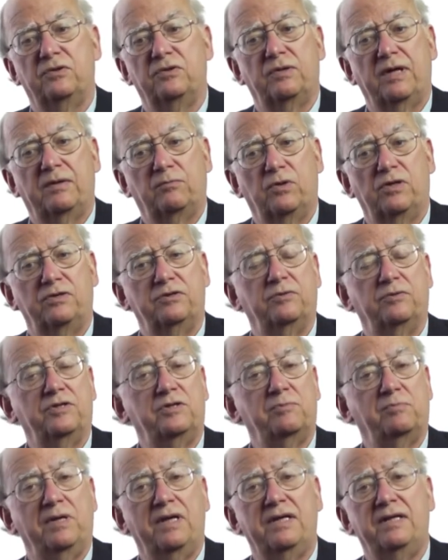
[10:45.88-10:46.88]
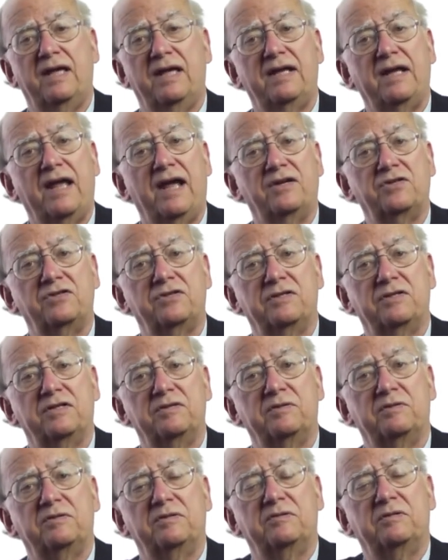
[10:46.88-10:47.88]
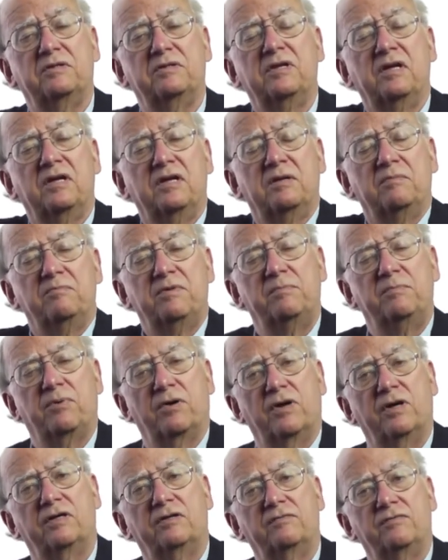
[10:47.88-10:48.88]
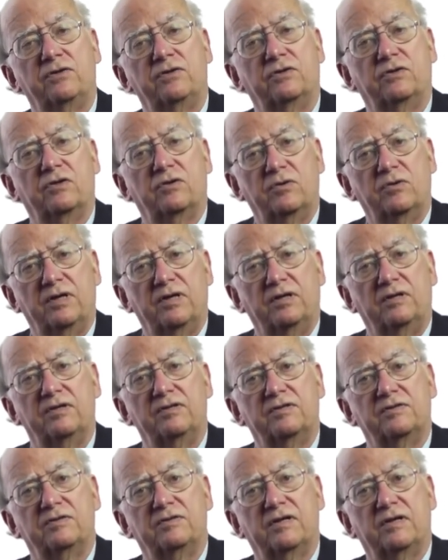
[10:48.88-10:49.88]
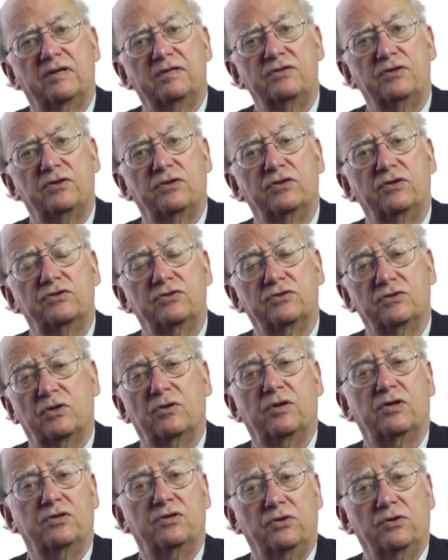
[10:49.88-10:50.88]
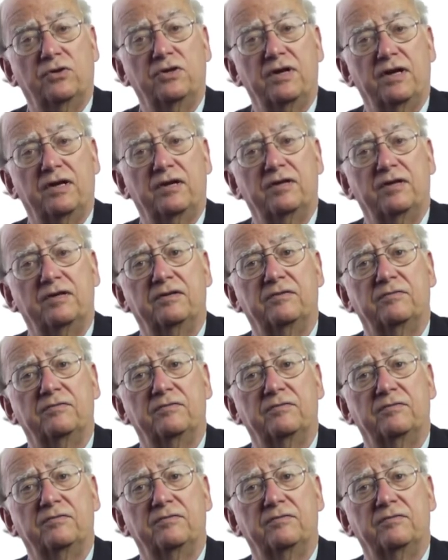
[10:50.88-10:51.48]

want to explain that action is to be part of your coherence and your story, your narrative.